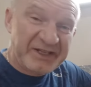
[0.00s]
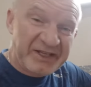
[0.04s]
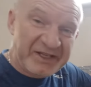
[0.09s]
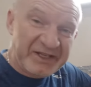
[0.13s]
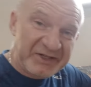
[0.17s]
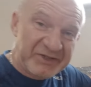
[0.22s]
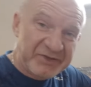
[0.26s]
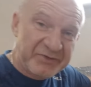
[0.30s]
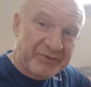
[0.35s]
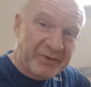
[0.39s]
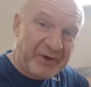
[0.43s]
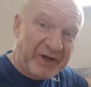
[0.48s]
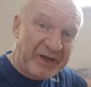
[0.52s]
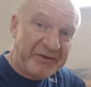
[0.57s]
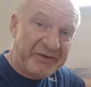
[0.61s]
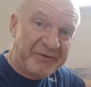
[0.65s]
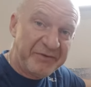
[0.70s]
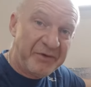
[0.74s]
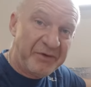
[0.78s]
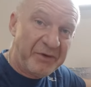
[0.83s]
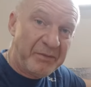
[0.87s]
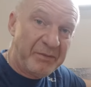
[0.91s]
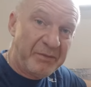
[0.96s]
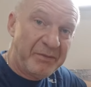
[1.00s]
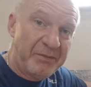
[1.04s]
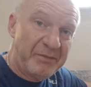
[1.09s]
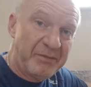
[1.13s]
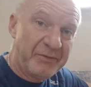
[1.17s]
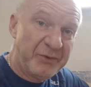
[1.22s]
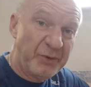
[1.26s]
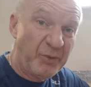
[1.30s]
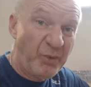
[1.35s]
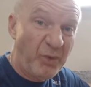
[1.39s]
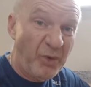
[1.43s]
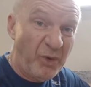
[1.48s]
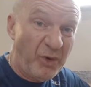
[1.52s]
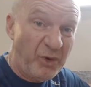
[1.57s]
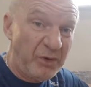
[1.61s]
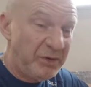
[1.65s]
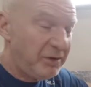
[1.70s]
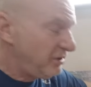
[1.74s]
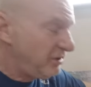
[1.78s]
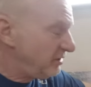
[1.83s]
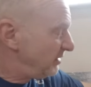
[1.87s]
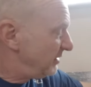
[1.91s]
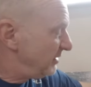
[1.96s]
the heat away from the
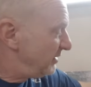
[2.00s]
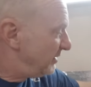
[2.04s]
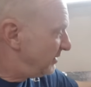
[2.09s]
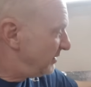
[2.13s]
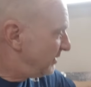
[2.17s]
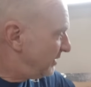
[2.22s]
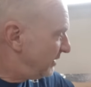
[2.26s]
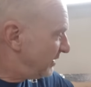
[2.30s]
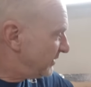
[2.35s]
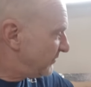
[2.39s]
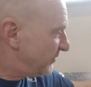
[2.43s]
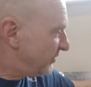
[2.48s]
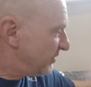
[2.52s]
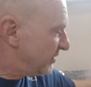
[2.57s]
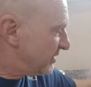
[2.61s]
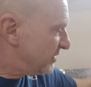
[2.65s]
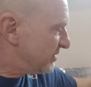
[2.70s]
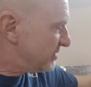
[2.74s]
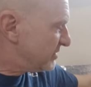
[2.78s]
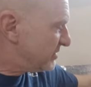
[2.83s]
wall it's going to